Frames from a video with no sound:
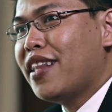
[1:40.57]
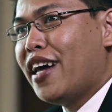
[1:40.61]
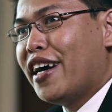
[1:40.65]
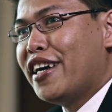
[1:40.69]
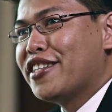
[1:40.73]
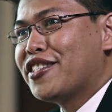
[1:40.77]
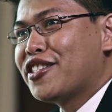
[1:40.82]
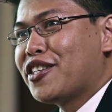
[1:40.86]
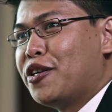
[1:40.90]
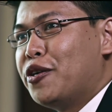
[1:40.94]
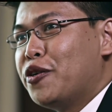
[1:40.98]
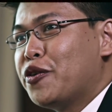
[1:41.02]

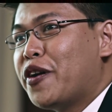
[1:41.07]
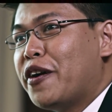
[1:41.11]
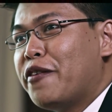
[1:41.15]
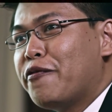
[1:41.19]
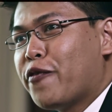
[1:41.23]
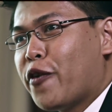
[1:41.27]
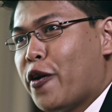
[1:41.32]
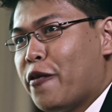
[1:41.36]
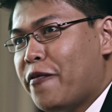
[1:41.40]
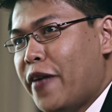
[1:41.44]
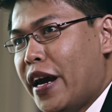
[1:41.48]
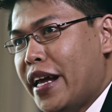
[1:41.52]
clients are looking
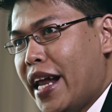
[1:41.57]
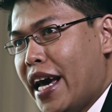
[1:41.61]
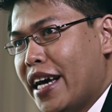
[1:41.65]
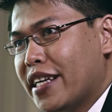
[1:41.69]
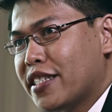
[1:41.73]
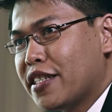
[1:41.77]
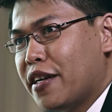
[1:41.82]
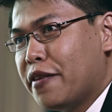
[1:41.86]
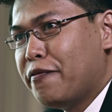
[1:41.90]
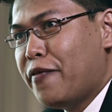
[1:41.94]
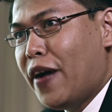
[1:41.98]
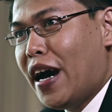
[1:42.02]
for
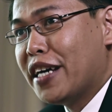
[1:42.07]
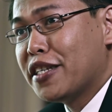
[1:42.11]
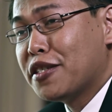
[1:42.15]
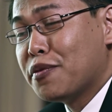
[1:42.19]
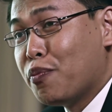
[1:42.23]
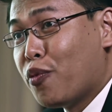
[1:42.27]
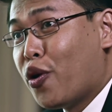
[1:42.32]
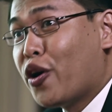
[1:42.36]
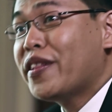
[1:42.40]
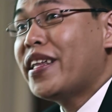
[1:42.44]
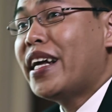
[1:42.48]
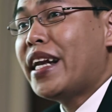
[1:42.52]
finance advice
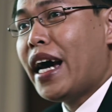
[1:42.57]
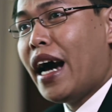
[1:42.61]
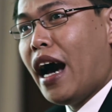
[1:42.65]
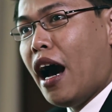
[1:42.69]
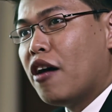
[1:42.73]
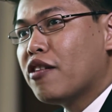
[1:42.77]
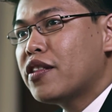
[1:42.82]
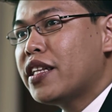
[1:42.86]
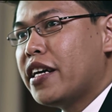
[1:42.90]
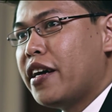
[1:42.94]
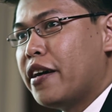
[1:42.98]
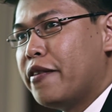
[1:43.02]
more than
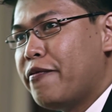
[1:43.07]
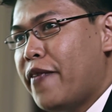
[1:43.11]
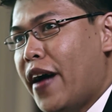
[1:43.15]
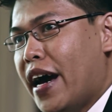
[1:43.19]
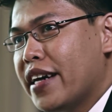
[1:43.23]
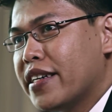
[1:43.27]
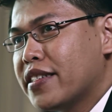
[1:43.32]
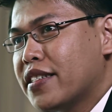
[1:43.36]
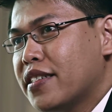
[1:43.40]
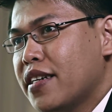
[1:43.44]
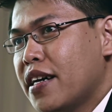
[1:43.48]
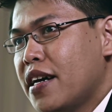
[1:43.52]
accounting
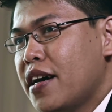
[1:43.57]
advice.